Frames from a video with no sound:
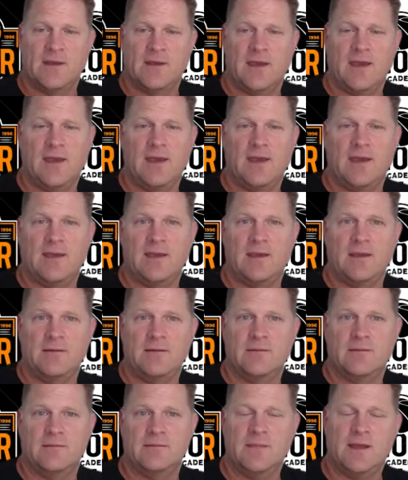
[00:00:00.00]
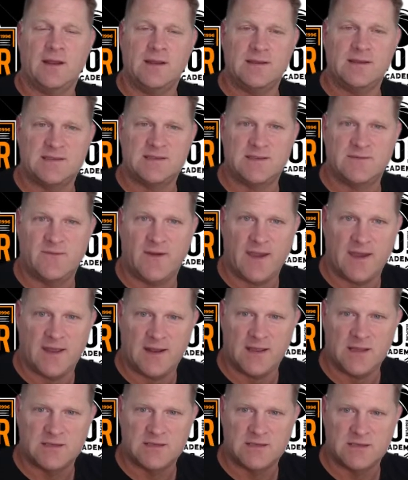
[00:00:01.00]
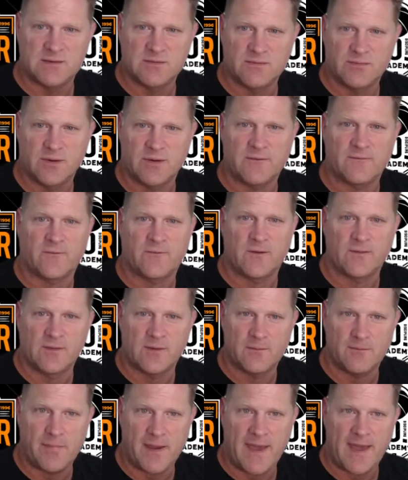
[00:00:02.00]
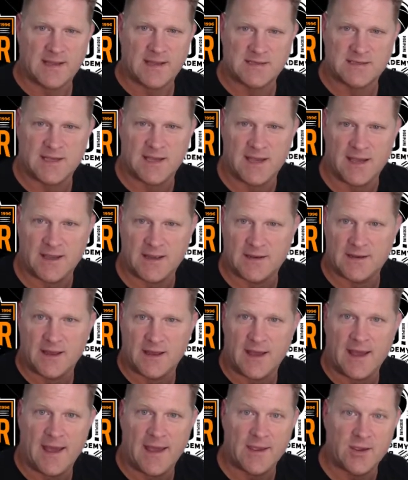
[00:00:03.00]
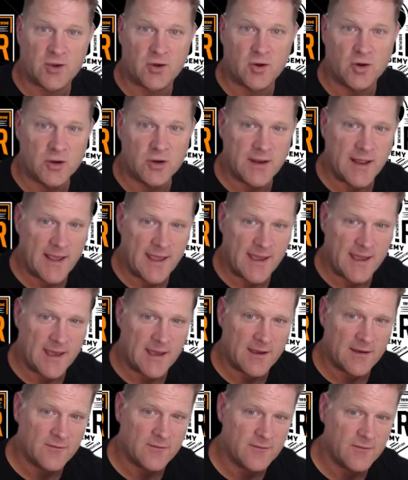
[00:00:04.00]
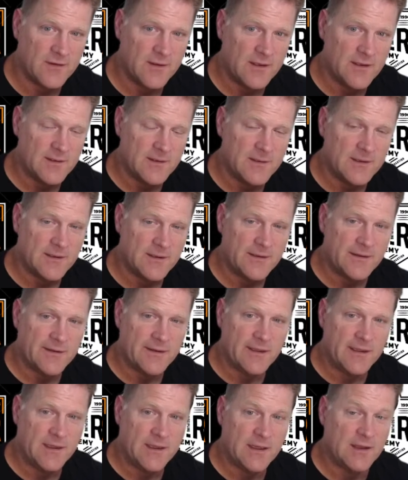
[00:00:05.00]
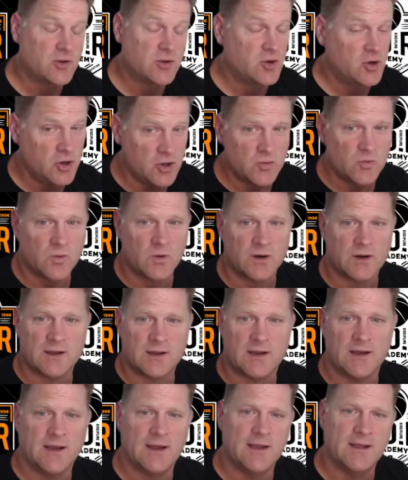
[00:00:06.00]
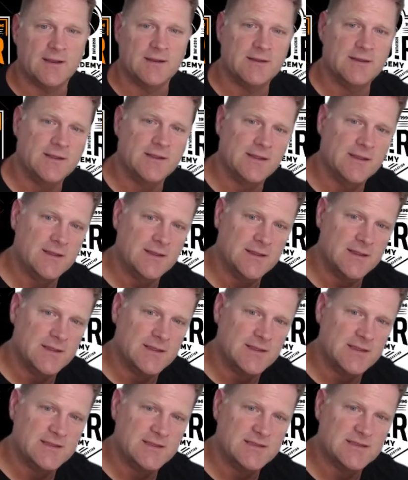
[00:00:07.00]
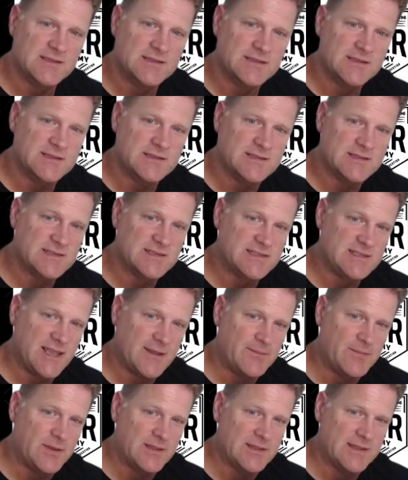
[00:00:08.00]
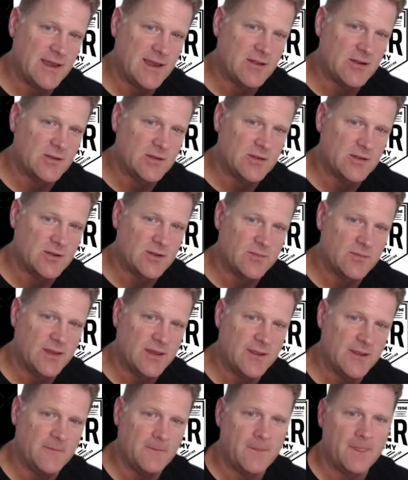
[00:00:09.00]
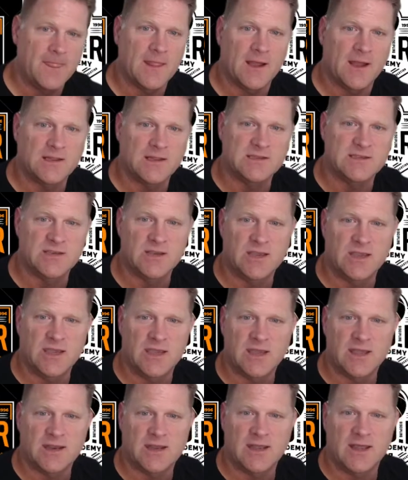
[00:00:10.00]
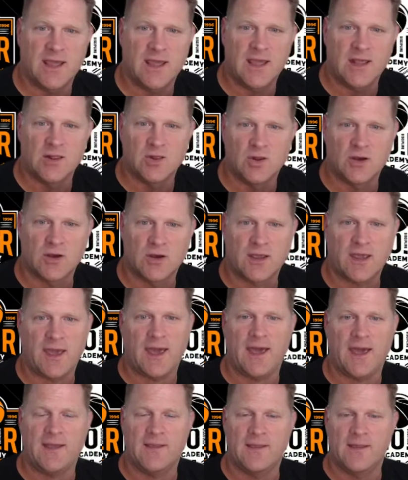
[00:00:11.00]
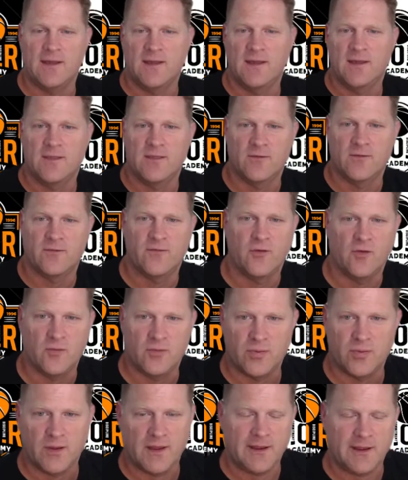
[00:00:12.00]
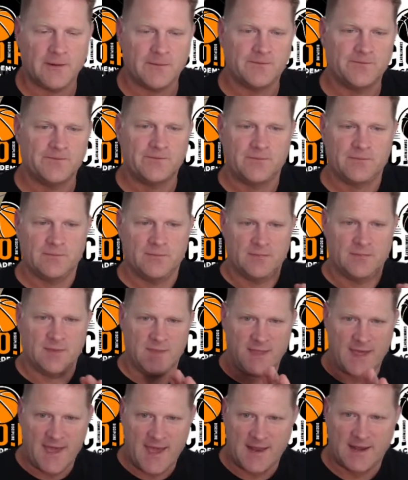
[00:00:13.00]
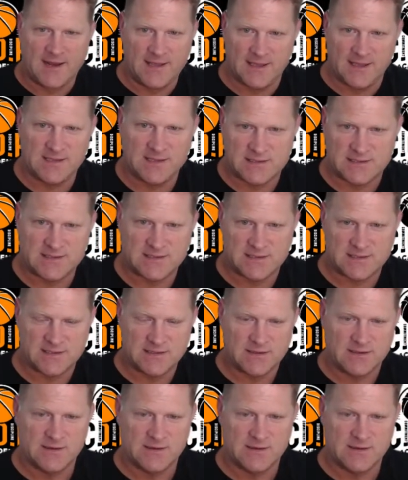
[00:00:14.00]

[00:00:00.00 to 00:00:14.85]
a not a disadvantage, but from the backside. I could have and could work on stepping down a little bit to get a look at the full play. That is